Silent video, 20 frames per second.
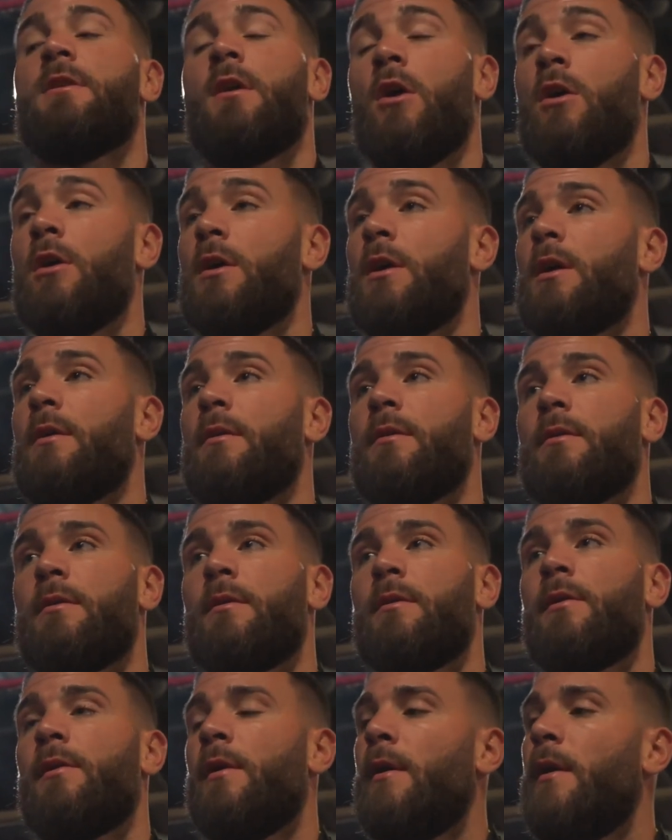Oh, yeah.
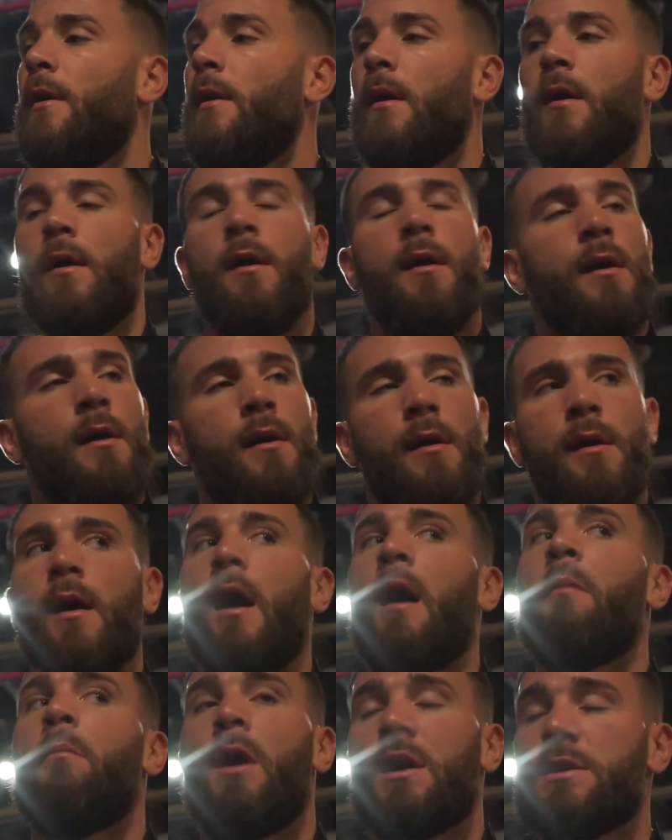Dominating these sparring
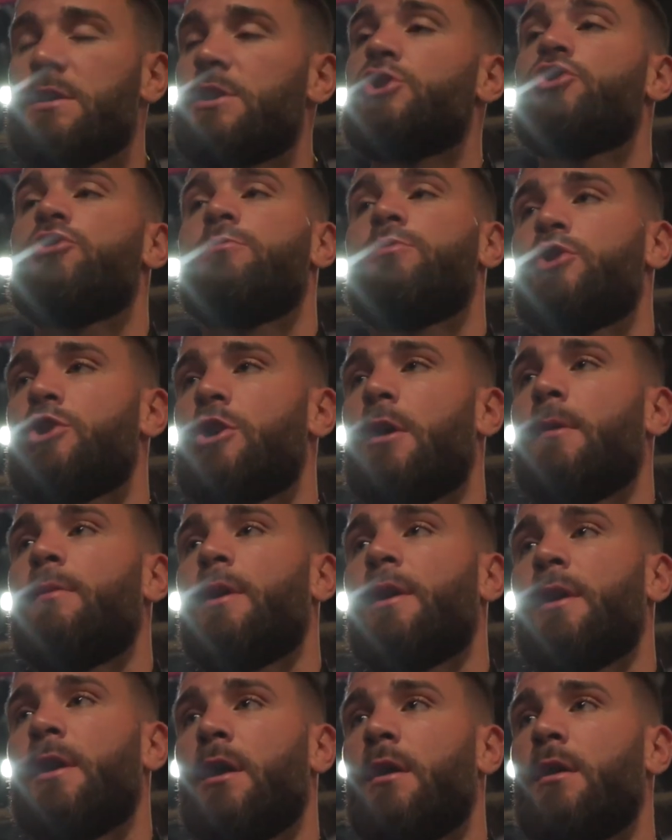sessions? I'm boxing super sharp
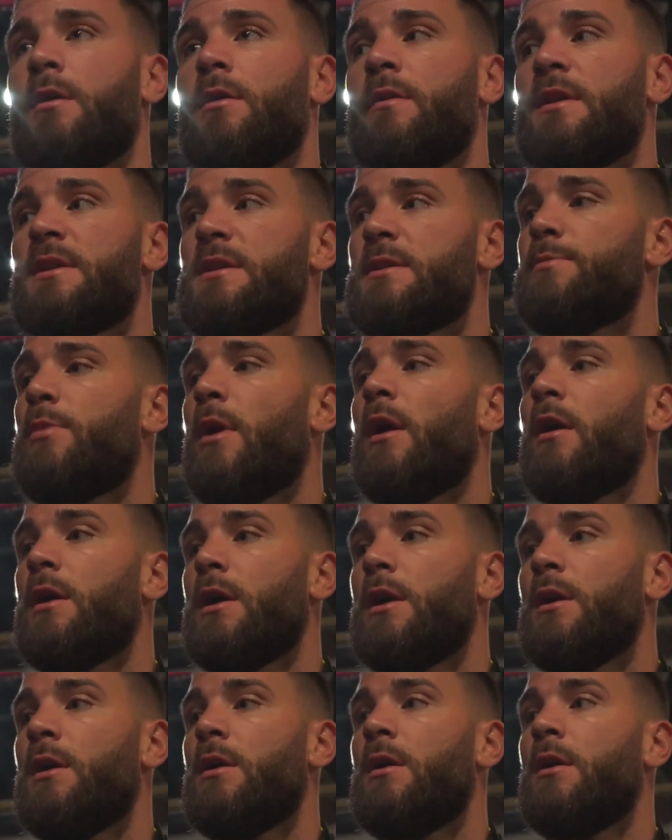right now. This is
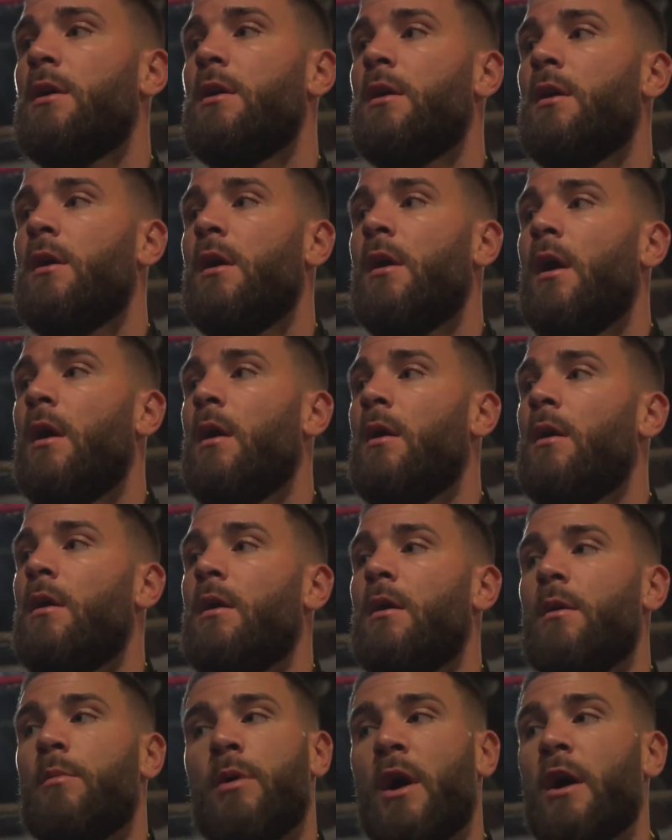
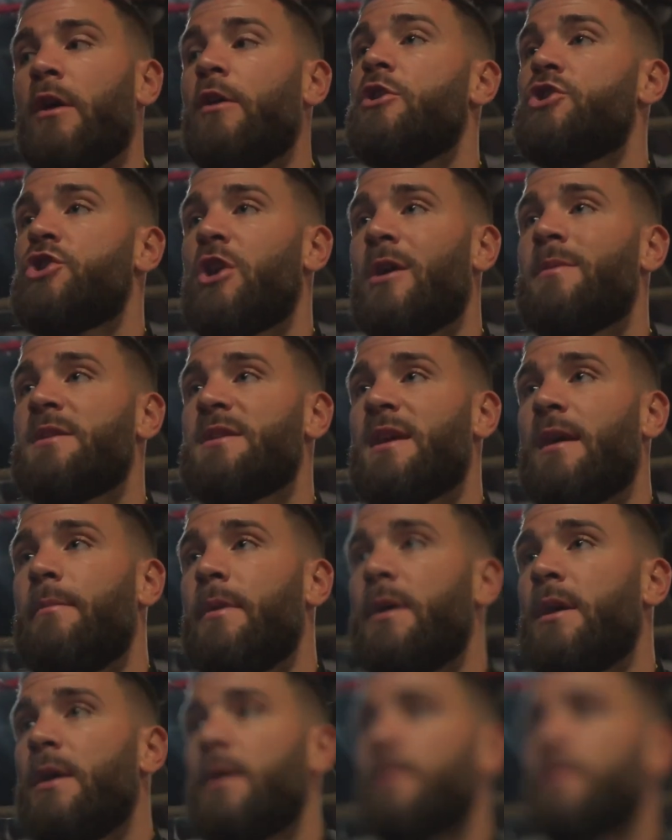probably, probably the sharpest I've
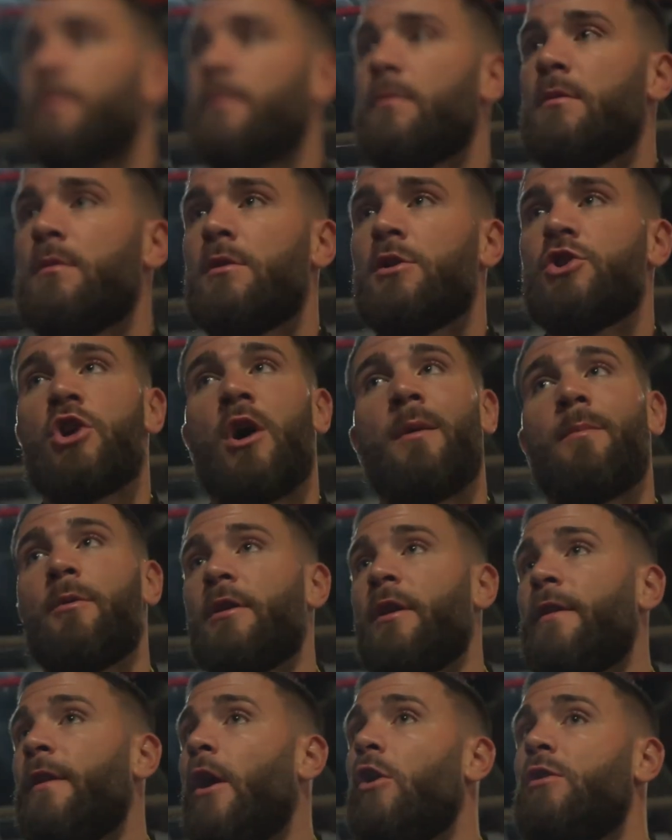been sharper
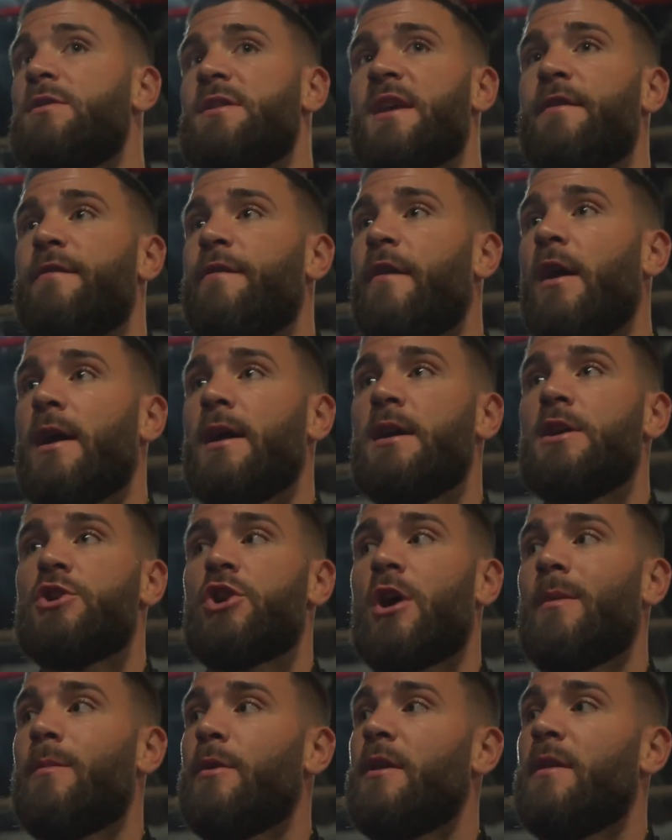than the Jose fight,
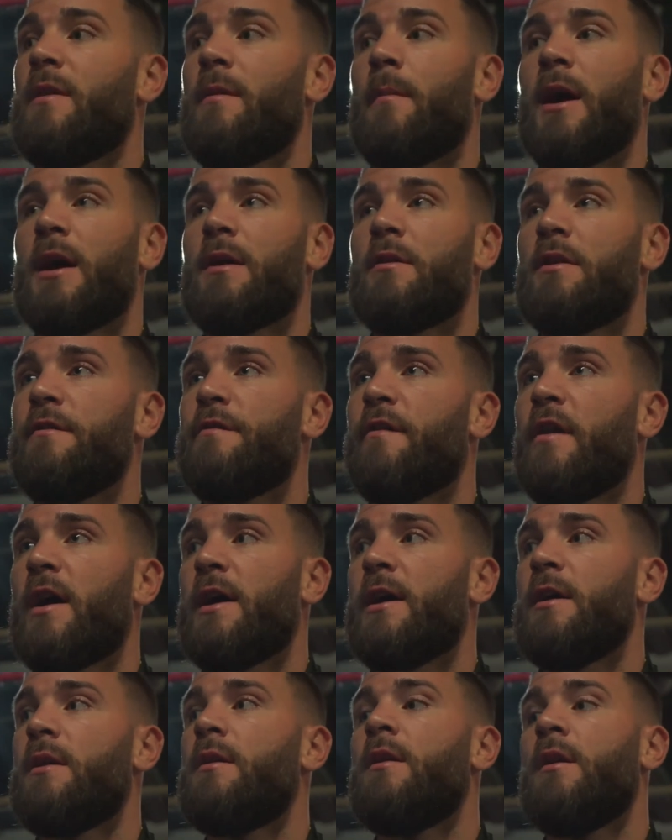sharper than the Mike Lee
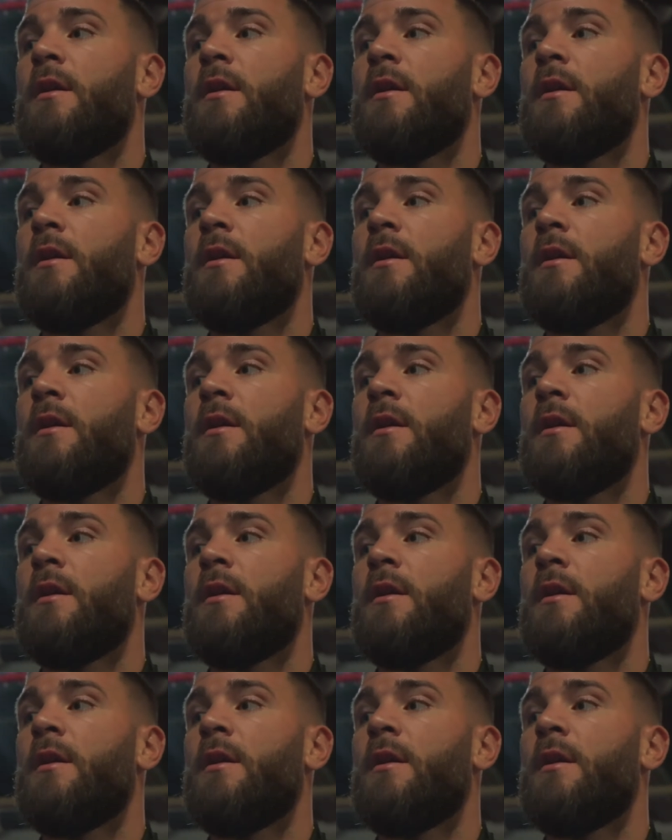fight.